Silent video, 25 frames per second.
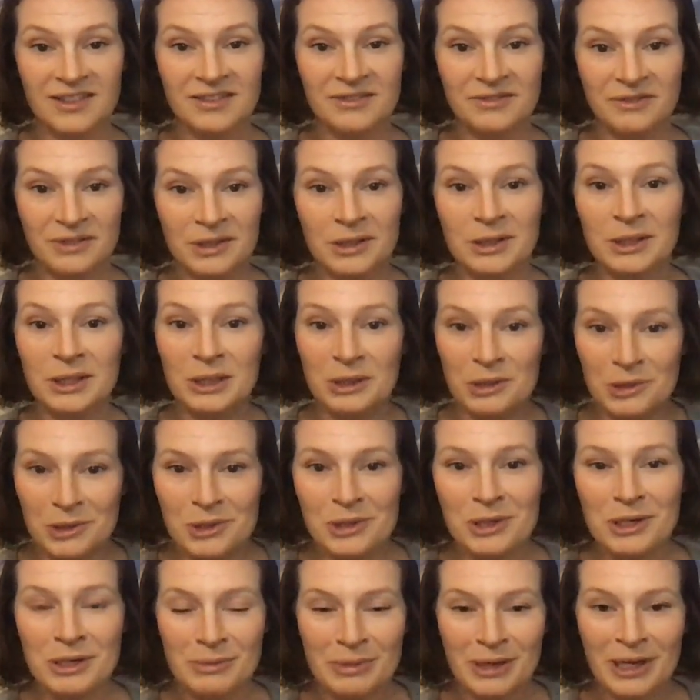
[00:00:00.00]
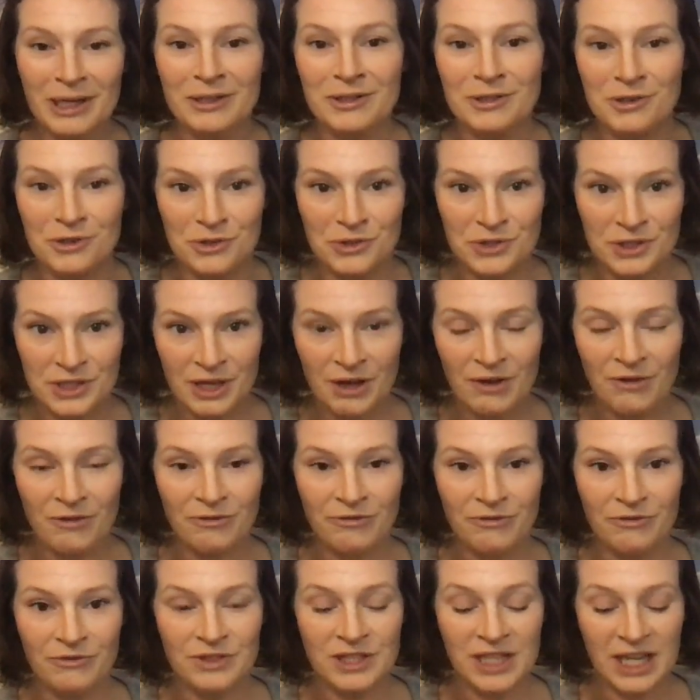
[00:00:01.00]
feeling good about
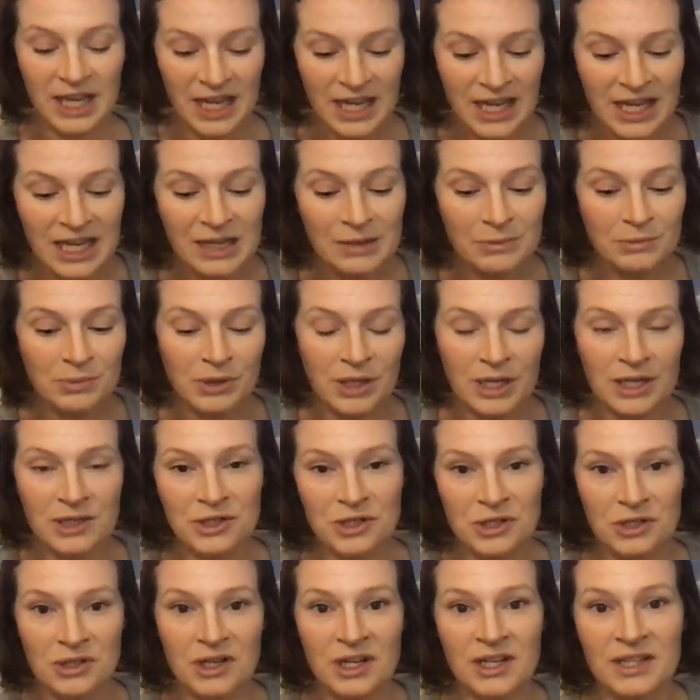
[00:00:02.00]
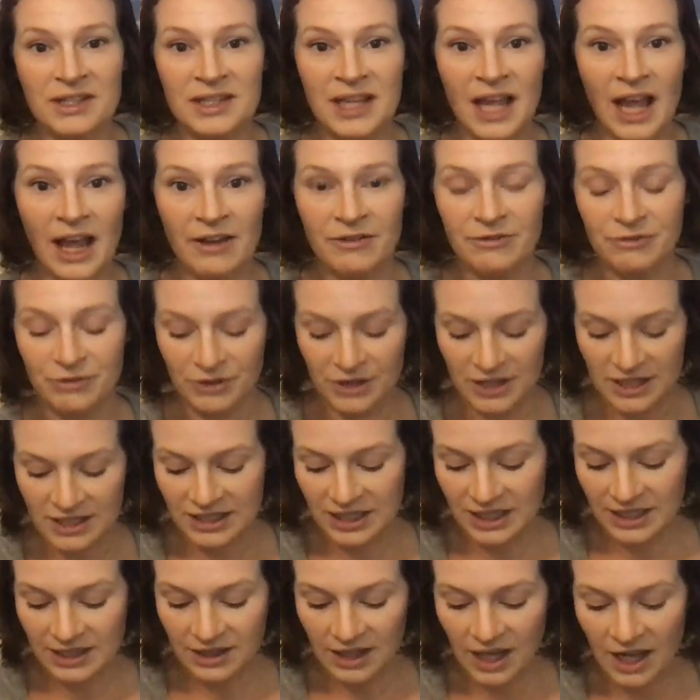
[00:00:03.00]
yourself, taking pleasure in
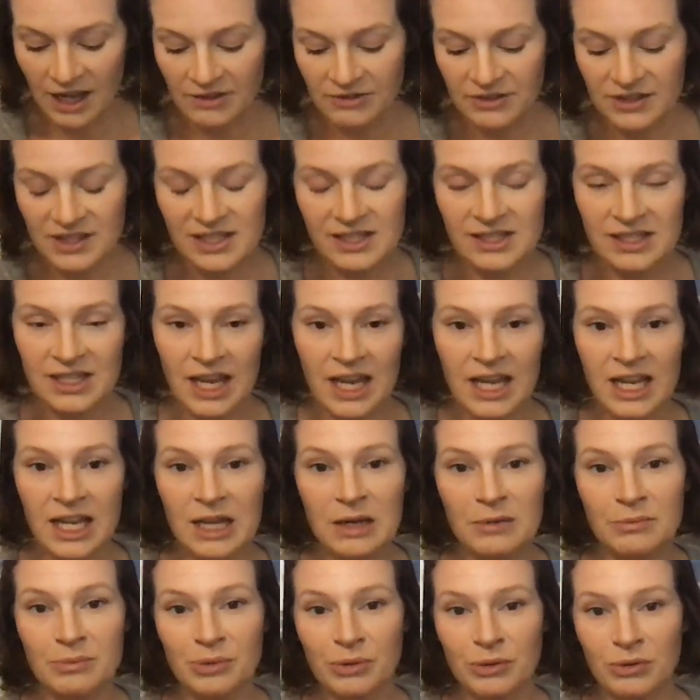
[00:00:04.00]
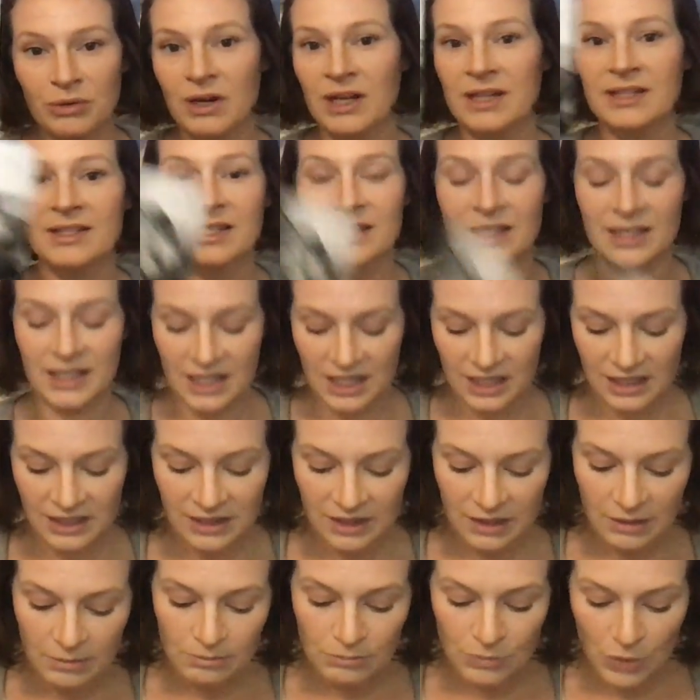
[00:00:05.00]
everyday life, staying present in
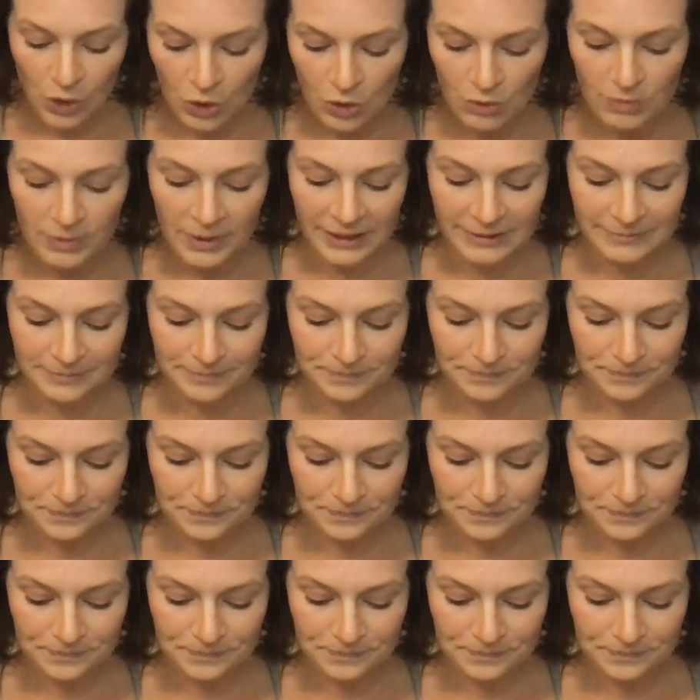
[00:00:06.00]
the moment,